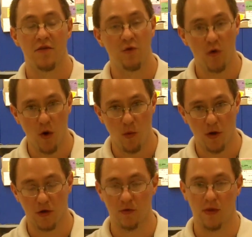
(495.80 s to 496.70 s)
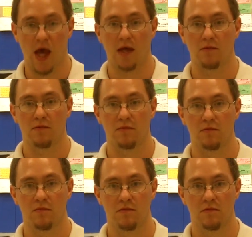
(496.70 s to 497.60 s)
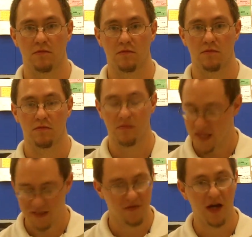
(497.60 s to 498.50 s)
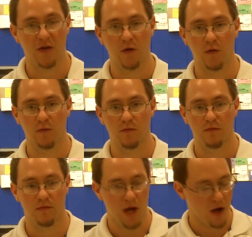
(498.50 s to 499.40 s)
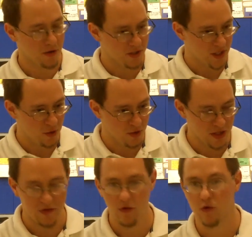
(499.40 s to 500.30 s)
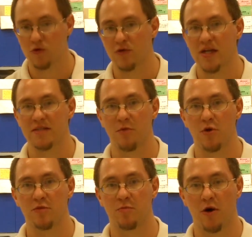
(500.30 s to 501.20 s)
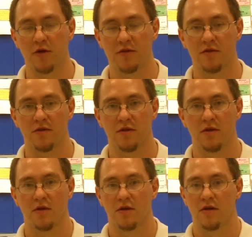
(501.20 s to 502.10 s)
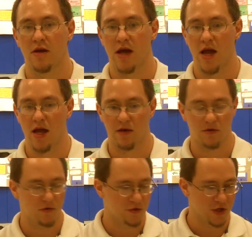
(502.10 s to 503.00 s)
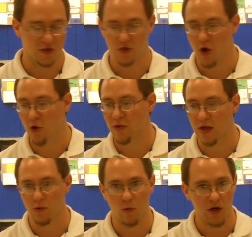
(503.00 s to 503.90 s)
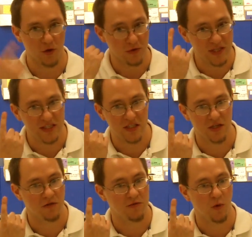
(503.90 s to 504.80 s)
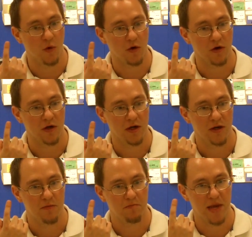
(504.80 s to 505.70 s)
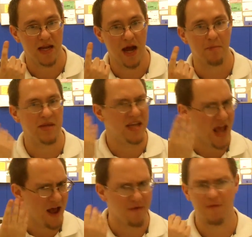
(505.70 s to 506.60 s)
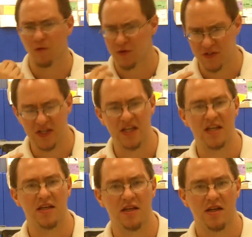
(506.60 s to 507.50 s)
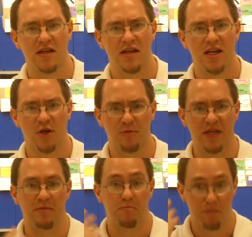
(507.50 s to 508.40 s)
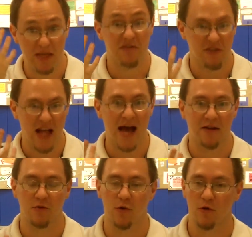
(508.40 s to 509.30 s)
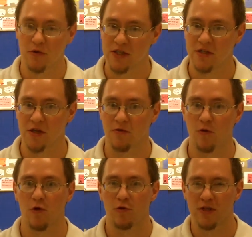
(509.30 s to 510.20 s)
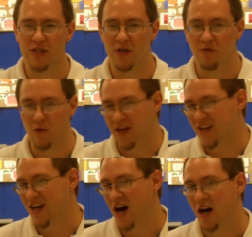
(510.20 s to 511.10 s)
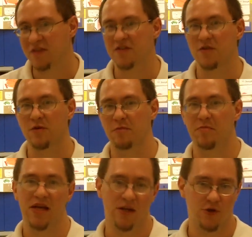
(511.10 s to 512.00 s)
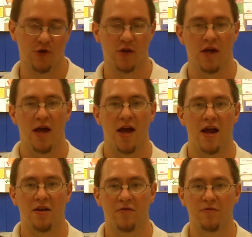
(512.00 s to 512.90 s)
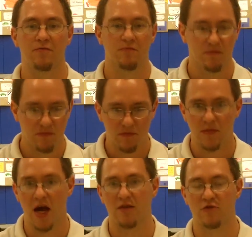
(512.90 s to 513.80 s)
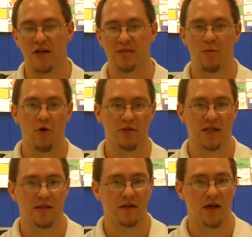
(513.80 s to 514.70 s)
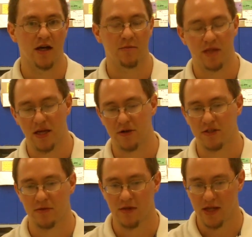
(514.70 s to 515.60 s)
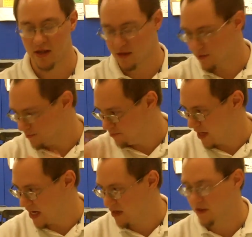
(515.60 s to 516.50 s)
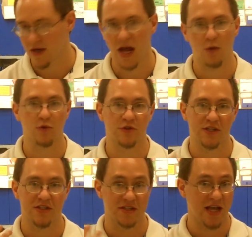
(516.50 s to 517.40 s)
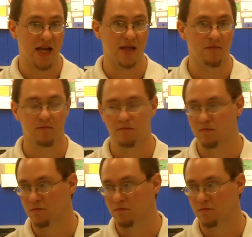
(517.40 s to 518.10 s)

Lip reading: If you don't want to do that, that's fine too. I'll continue to give you your transposed parts, and just know that what you're listening for may not be F or C, it'll be B-flat. It's what you're listening for. You're listening for the concert pitch. And if I have transposing players in the band, then I will just say,